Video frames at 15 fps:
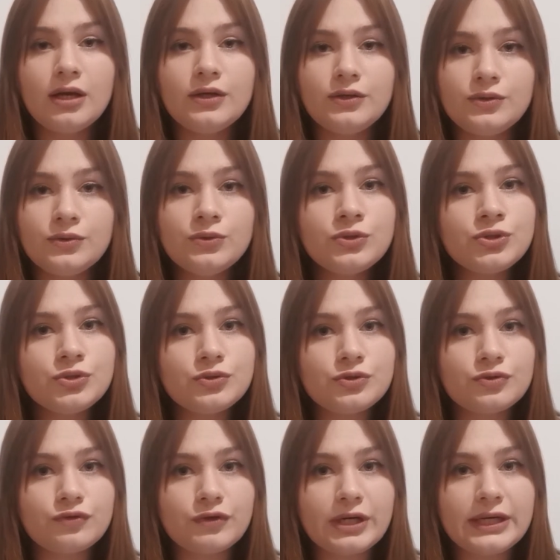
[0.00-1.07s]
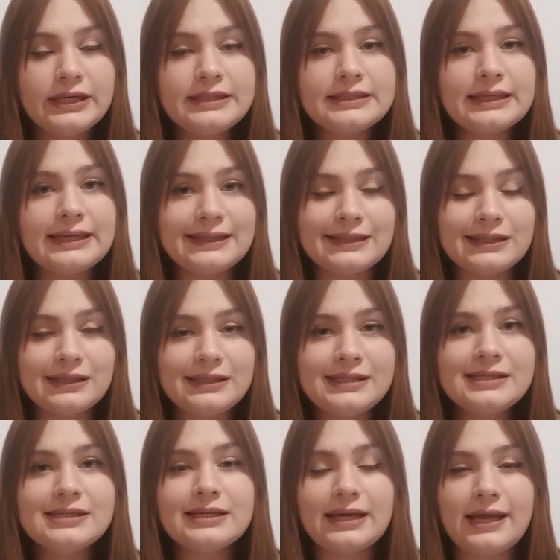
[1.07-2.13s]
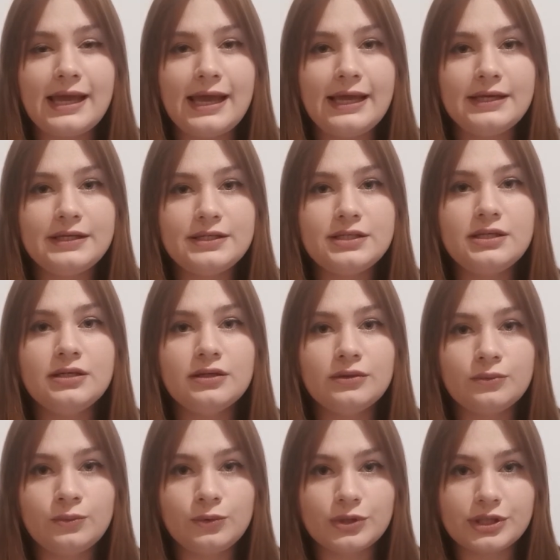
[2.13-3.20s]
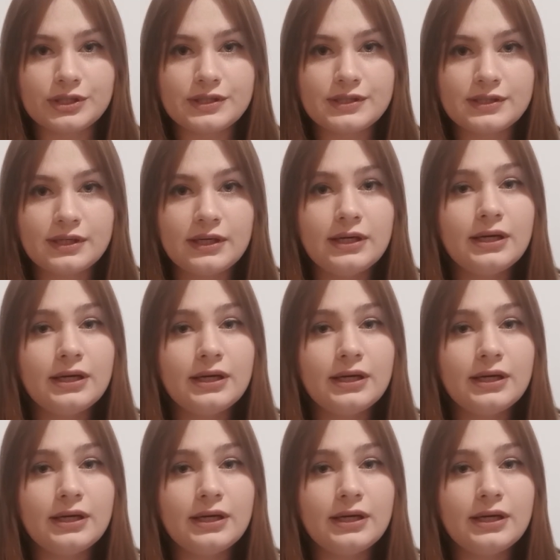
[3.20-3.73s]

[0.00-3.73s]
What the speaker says: You should to write at least 80 words.